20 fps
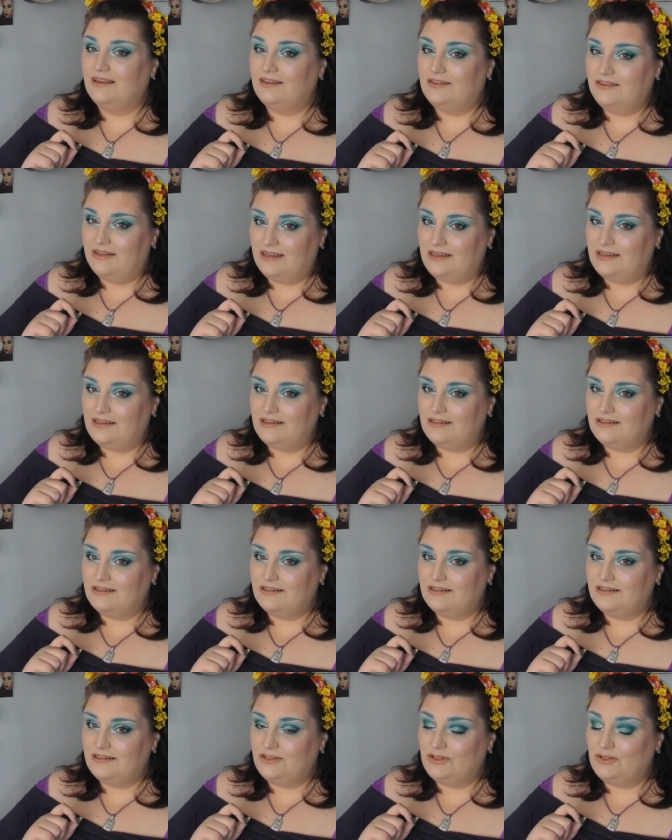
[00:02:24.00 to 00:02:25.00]
That
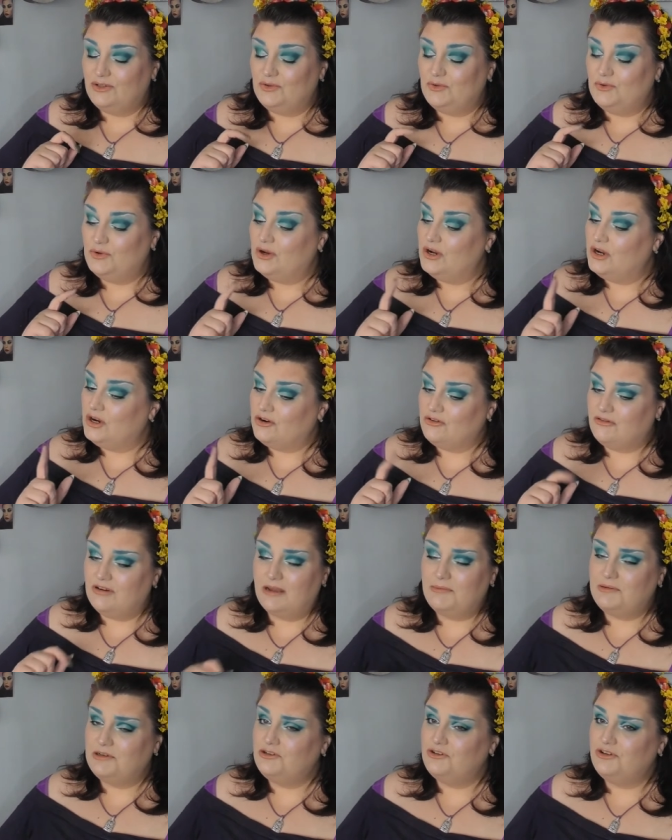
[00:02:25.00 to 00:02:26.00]
is to
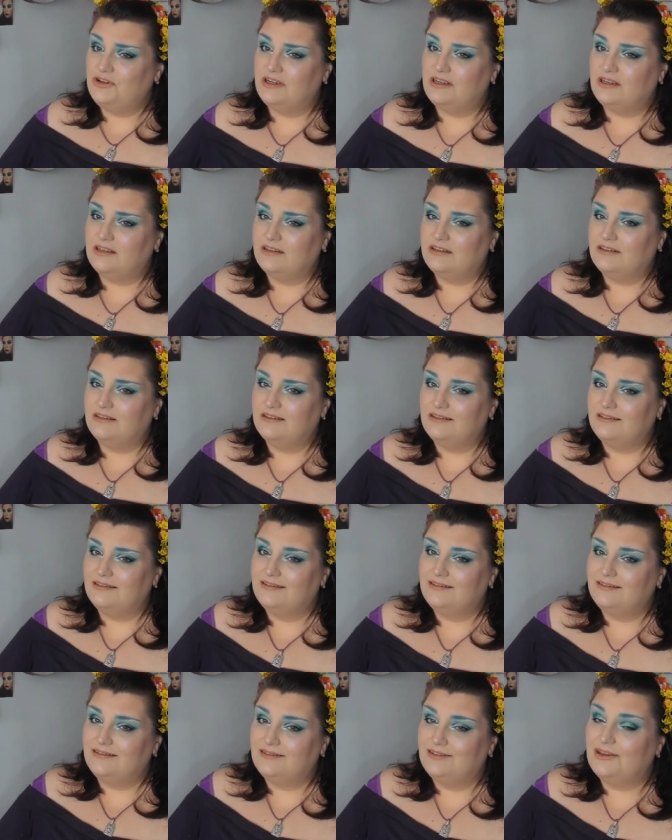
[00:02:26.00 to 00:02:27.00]
grab a drink,
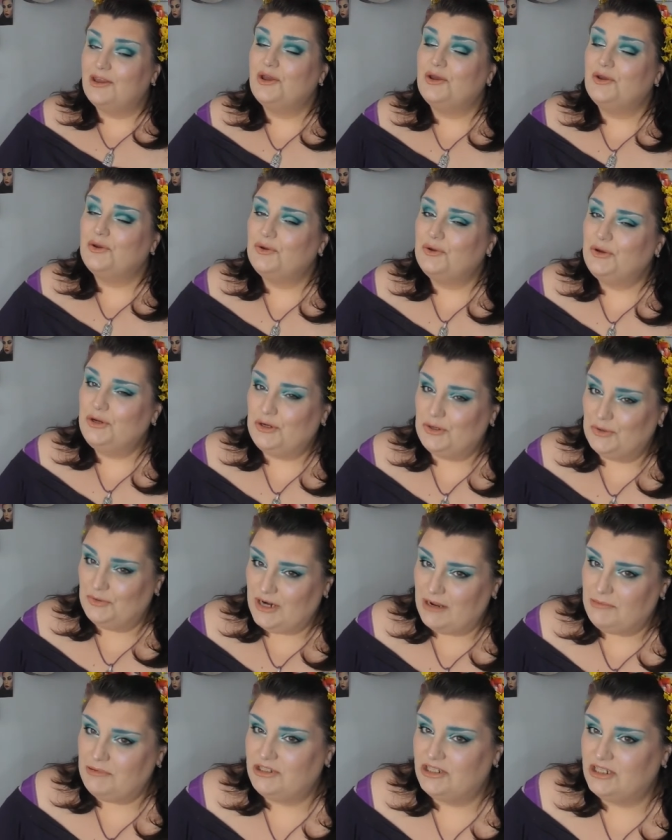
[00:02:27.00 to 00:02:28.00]

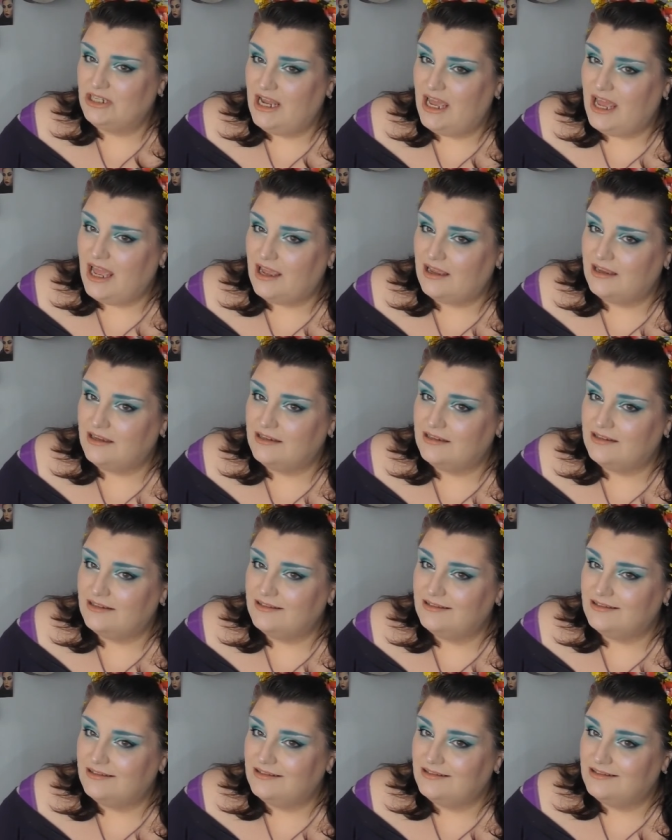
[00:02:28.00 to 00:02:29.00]
grab a snack,
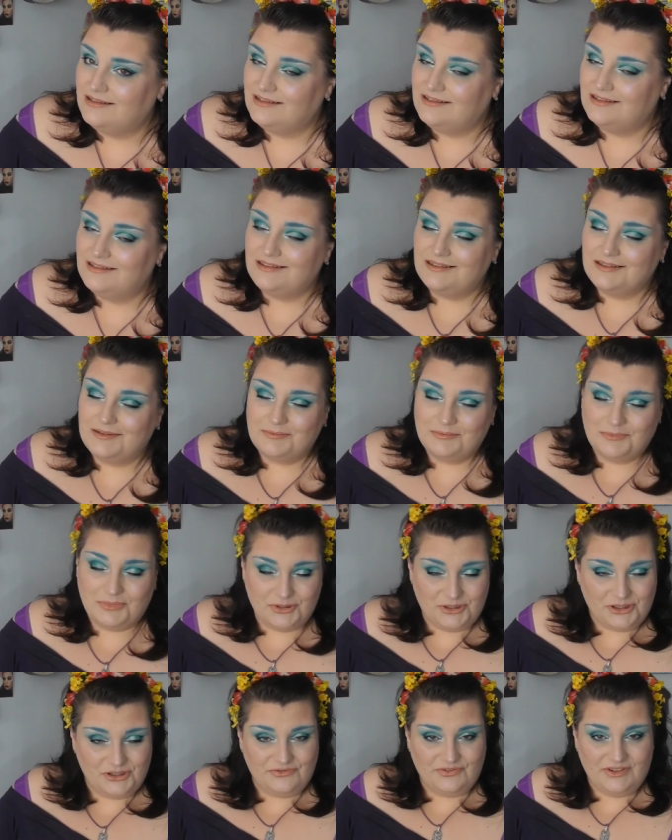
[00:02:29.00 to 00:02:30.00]

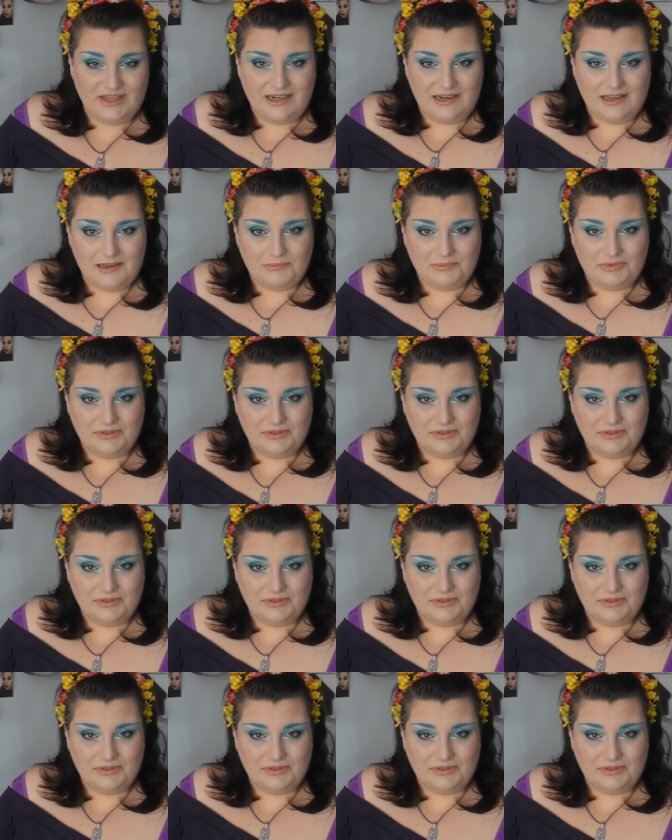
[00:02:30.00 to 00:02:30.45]
put your feet up,